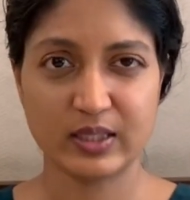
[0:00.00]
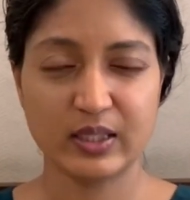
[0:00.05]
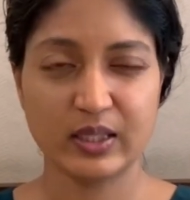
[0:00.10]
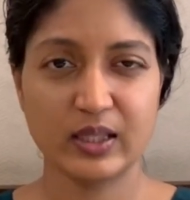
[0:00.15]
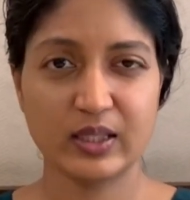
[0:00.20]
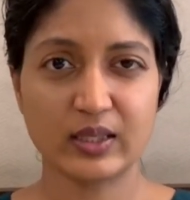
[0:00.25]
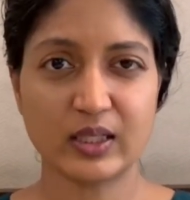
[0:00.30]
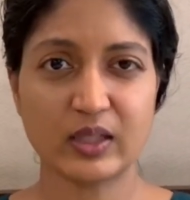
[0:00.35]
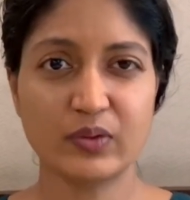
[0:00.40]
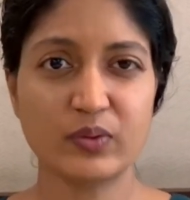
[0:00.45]

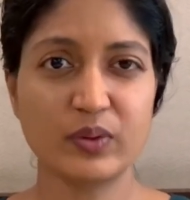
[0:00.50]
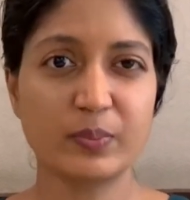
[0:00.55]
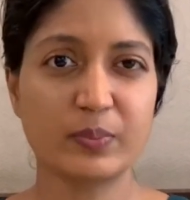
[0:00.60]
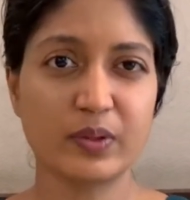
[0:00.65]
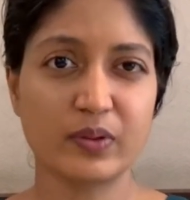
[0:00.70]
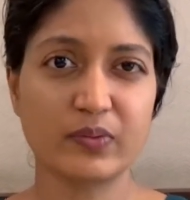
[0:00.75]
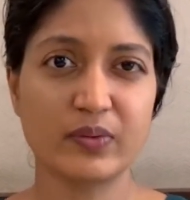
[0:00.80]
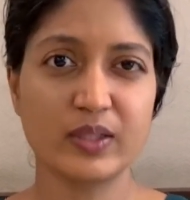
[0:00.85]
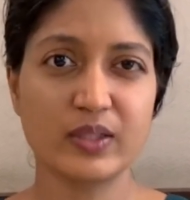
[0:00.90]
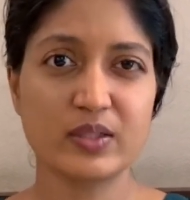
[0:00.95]
That will
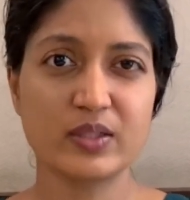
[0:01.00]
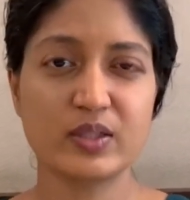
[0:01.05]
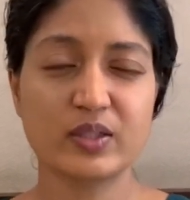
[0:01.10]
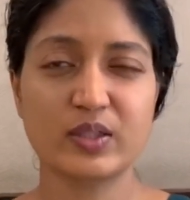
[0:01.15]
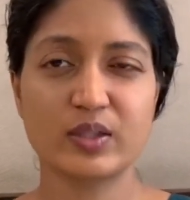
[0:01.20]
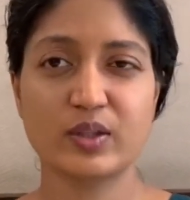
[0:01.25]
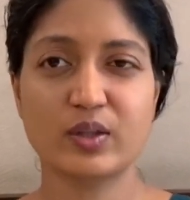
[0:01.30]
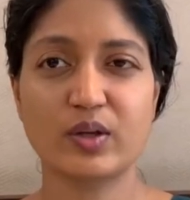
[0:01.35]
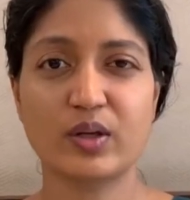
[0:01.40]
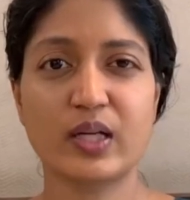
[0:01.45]
prevent
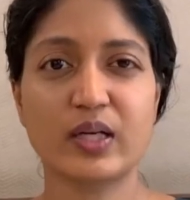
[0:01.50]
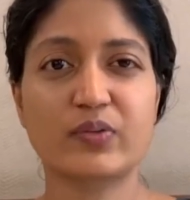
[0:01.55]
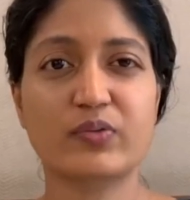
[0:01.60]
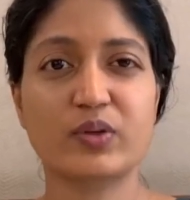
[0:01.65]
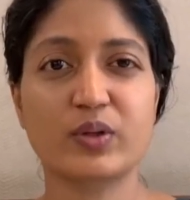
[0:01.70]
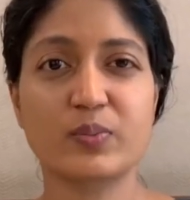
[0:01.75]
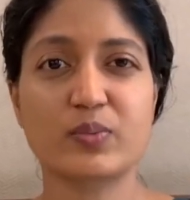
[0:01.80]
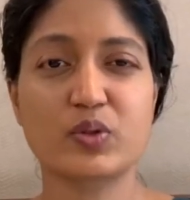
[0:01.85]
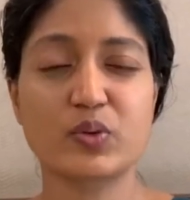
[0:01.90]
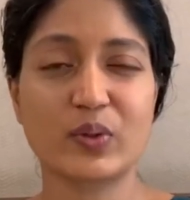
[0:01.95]
your leg
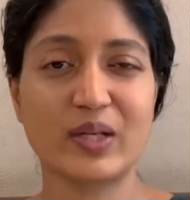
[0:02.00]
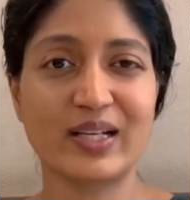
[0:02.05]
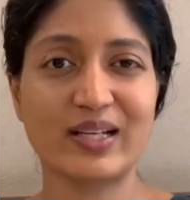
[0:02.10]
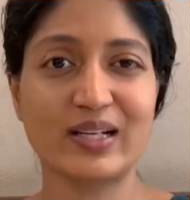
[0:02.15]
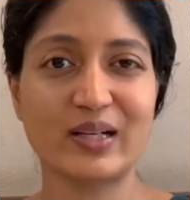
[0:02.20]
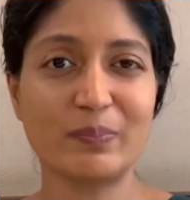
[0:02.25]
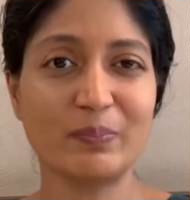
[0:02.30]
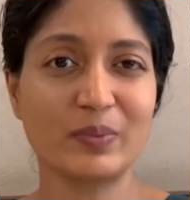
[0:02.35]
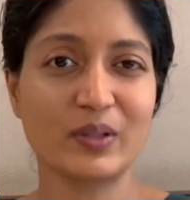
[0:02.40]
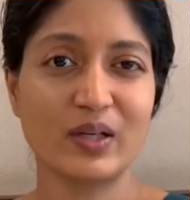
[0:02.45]
from swelling
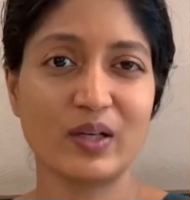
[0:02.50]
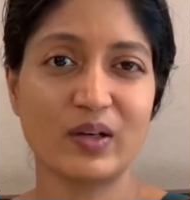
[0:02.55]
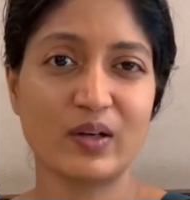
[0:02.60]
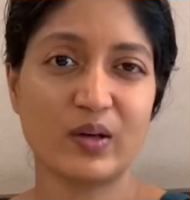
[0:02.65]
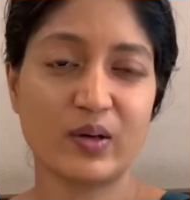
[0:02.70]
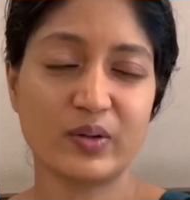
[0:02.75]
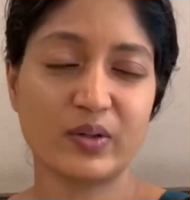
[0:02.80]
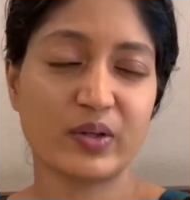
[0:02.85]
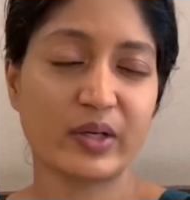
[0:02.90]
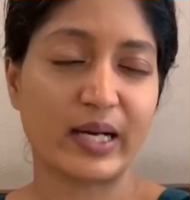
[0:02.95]
up or
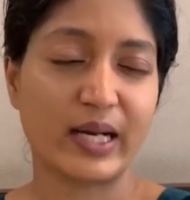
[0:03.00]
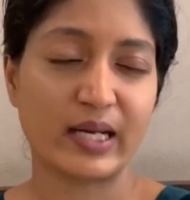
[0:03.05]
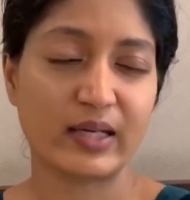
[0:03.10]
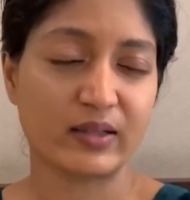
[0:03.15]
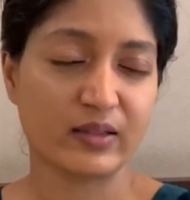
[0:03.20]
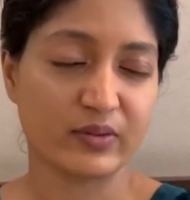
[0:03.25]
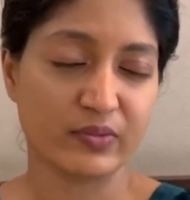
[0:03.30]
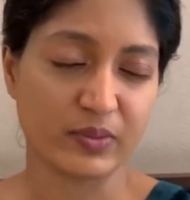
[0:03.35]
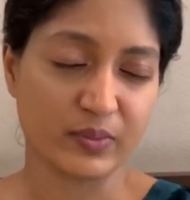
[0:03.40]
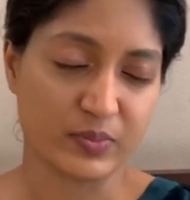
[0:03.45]
your ankle
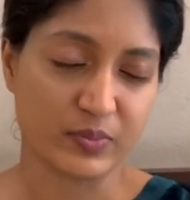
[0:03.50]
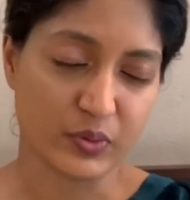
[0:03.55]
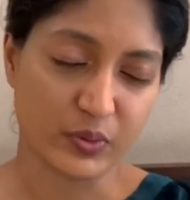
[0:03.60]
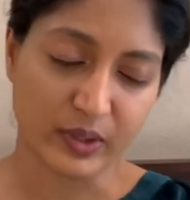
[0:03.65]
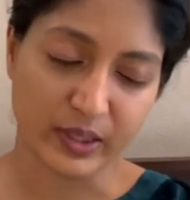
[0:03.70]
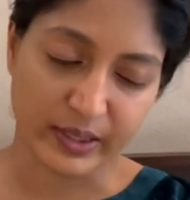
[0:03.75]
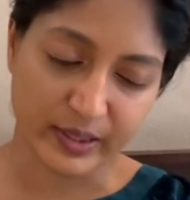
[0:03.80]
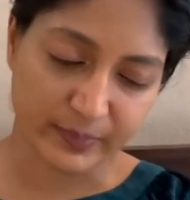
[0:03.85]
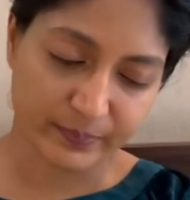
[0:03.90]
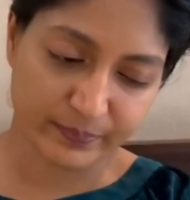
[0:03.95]
from swelling up.